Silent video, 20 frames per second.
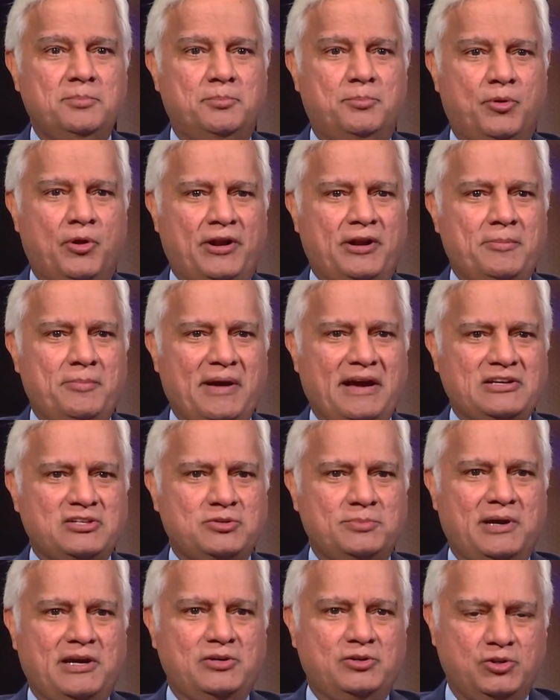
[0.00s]
brought it back
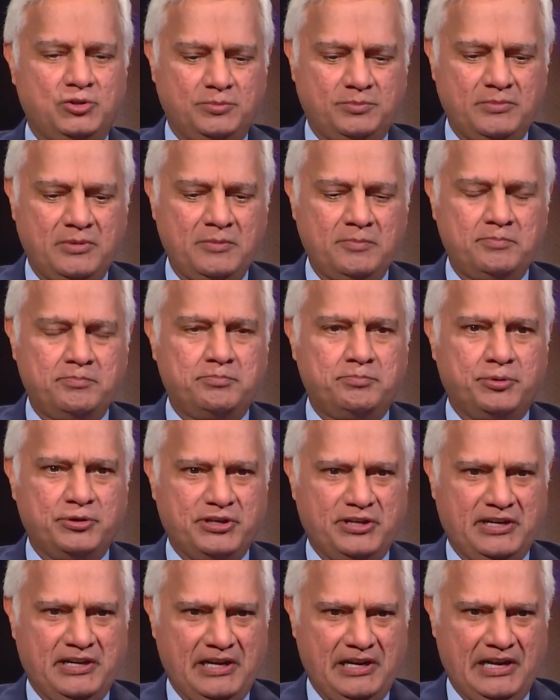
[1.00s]
to my home, put
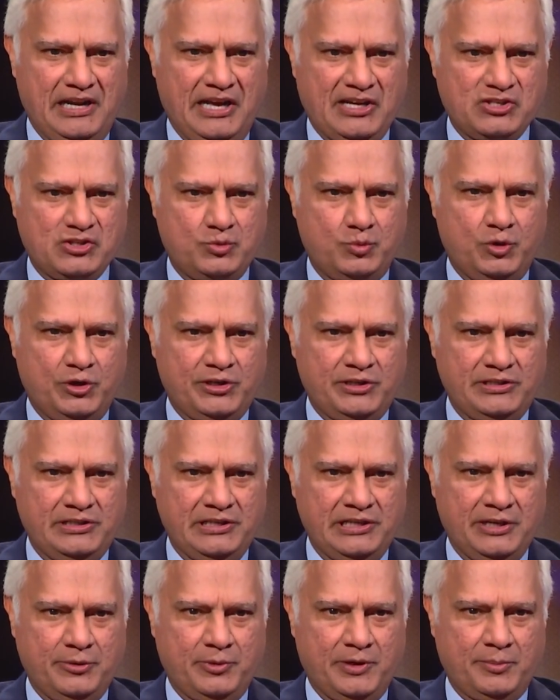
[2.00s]
it in a glass of water
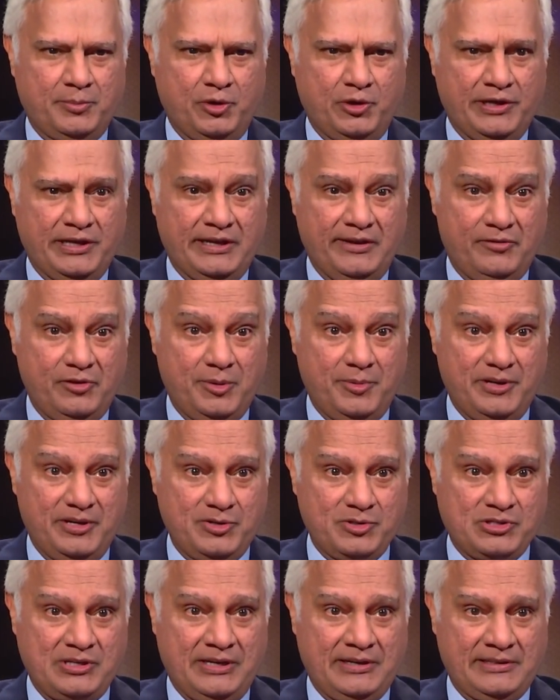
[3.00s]
early one morning. Everybody
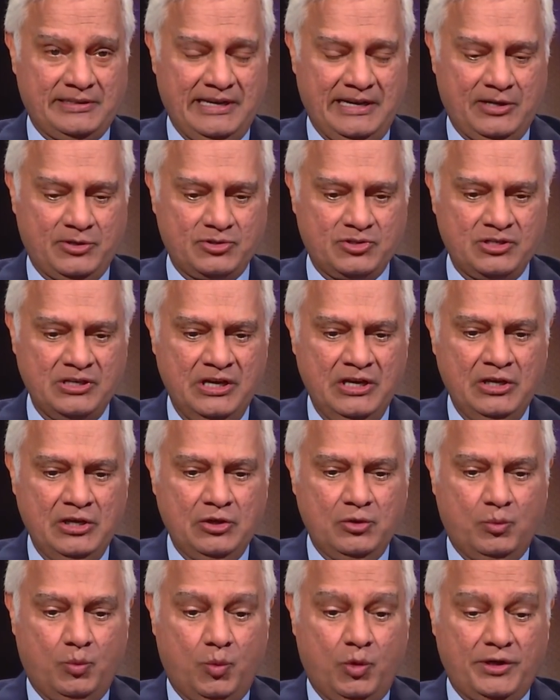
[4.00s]
was out of the house.
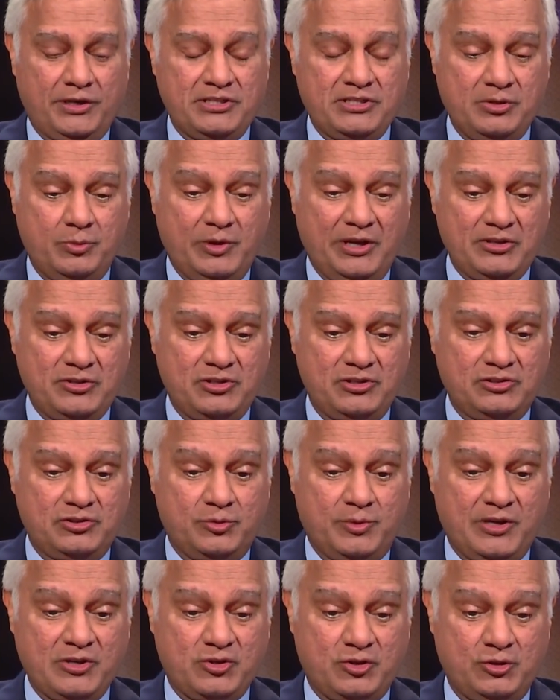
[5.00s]
Went into the
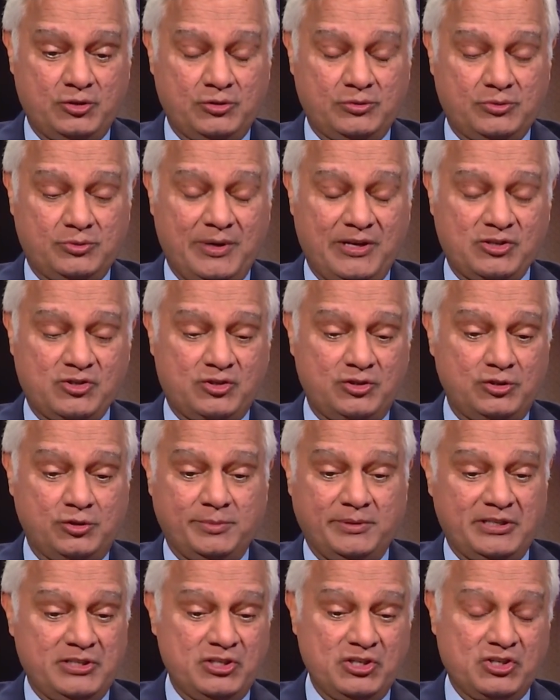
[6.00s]

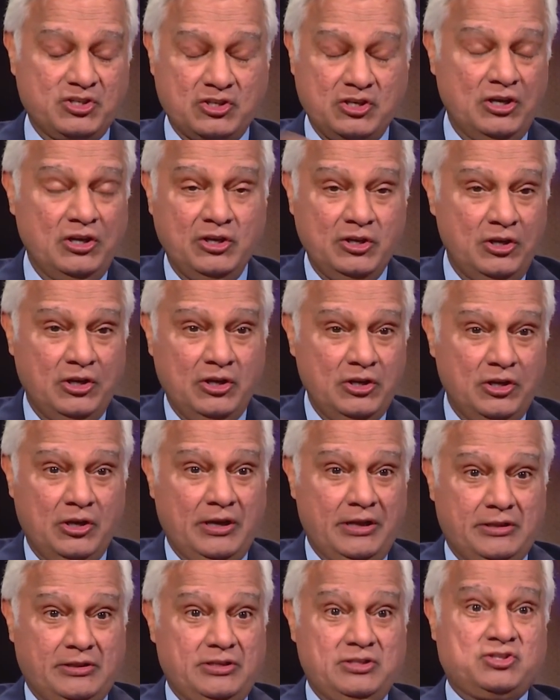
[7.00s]
restroom and
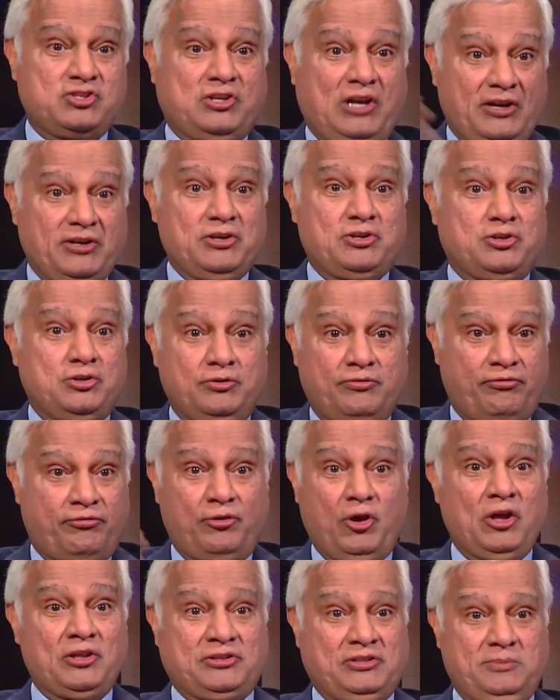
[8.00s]
it started to
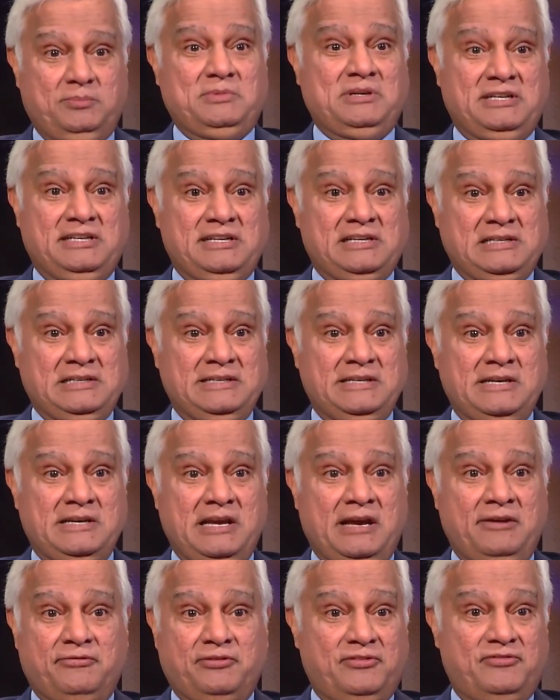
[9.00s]
froth immediately,
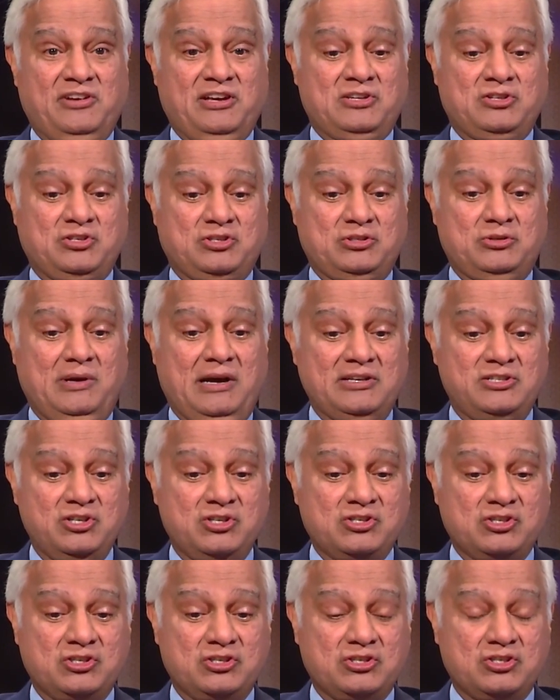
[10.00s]
effervesce. So I
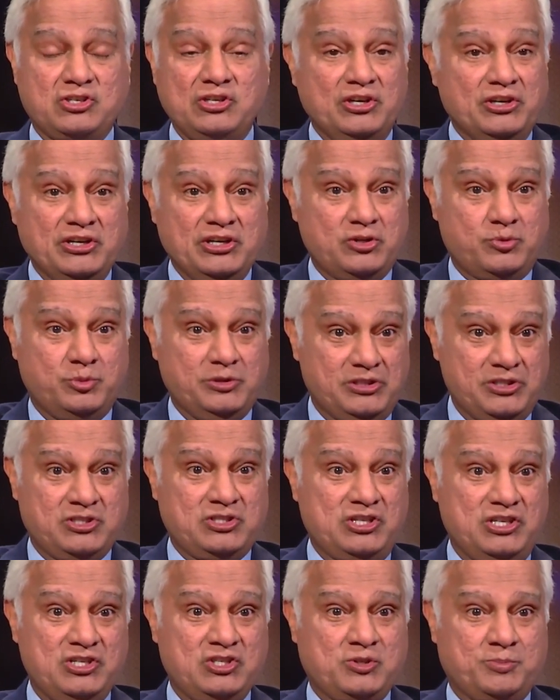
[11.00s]
just stirred it with a
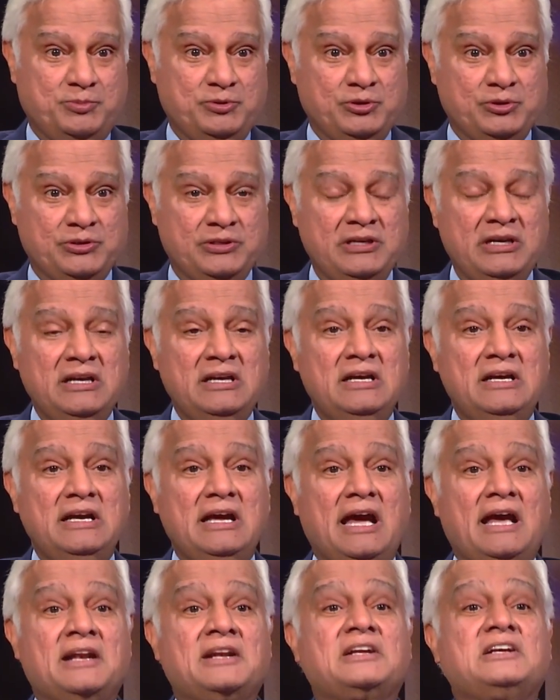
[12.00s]
teaspoon
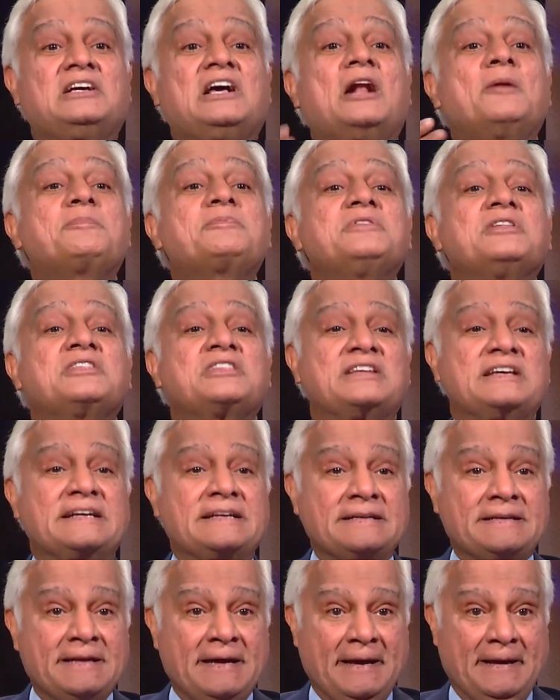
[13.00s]
and gulped the
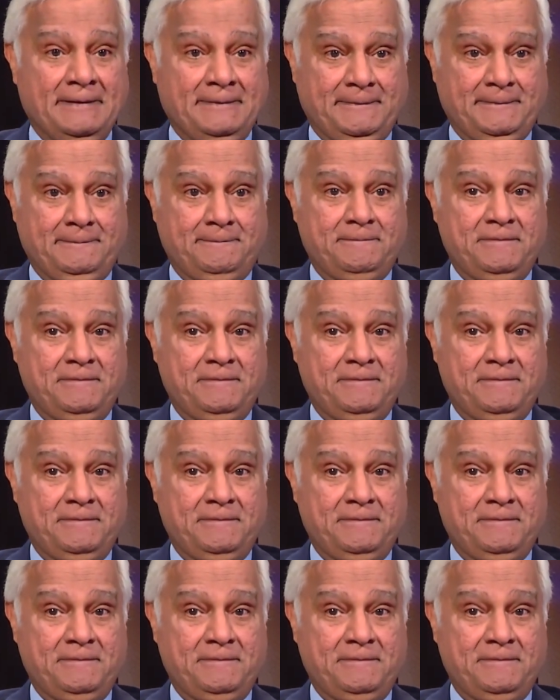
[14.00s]
thing down.